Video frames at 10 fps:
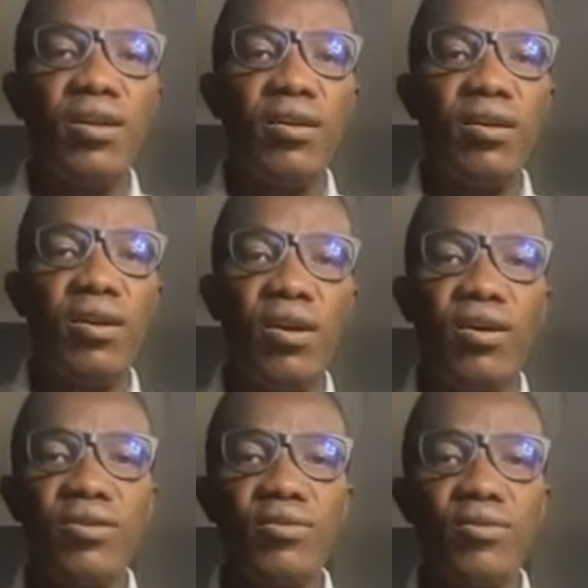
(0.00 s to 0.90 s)
The
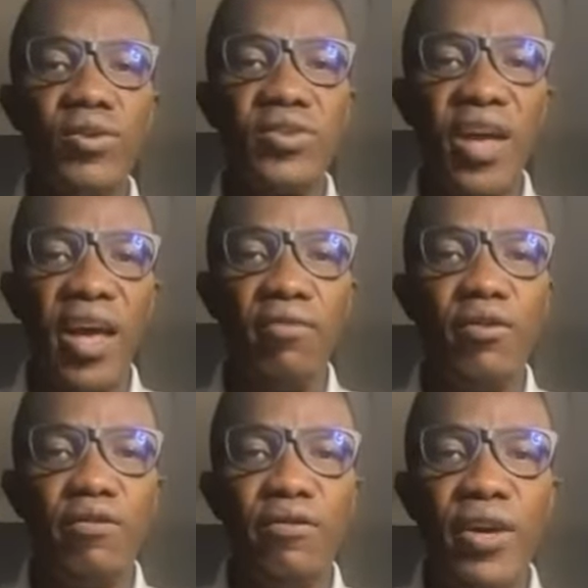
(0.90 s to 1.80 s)
God who is
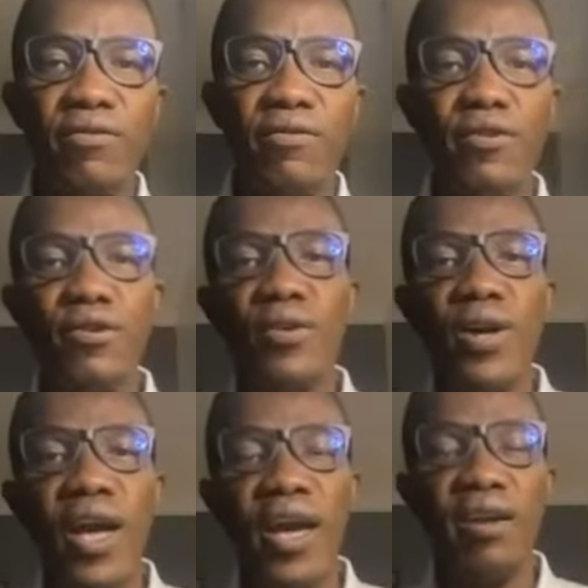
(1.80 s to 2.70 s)
ever faithful,
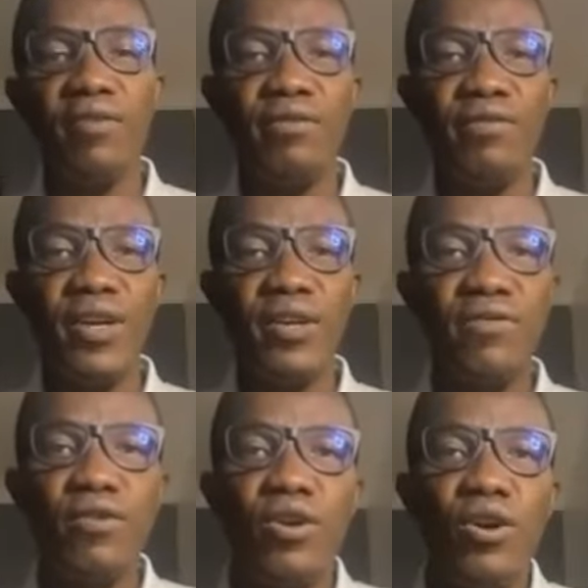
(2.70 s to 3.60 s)
ever
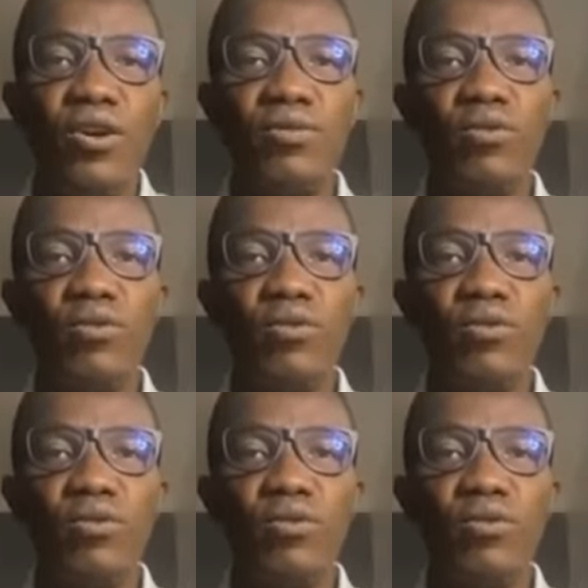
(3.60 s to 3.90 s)
faithful God.